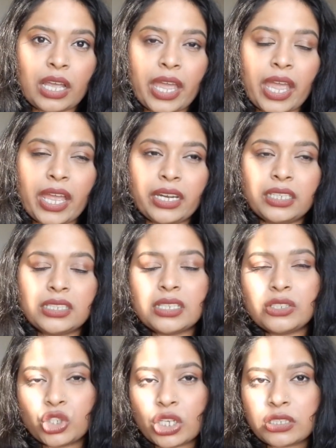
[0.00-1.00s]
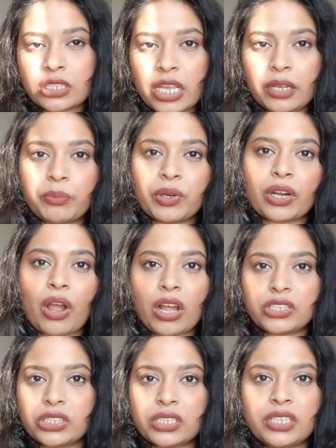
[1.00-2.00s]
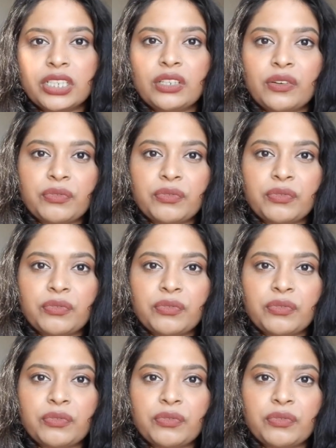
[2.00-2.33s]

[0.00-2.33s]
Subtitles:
and this is just like precautionary,